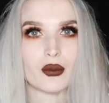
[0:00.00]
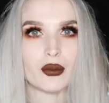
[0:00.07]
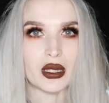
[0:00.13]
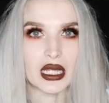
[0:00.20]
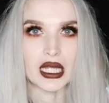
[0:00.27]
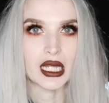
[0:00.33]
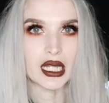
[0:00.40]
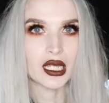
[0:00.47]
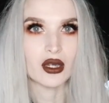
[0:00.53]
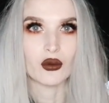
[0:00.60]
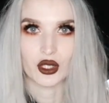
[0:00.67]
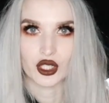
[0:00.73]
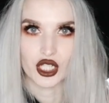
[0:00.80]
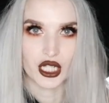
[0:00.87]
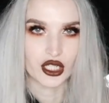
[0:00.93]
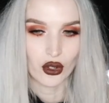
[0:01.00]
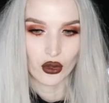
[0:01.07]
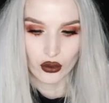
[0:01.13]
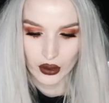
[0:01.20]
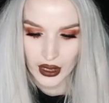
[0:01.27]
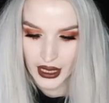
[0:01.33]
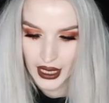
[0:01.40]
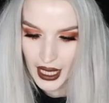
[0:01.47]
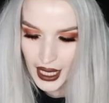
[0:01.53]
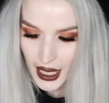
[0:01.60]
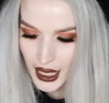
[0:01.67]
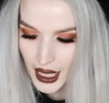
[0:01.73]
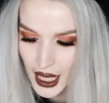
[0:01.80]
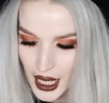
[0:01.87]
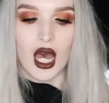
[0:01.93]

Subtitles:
being, which I totally get.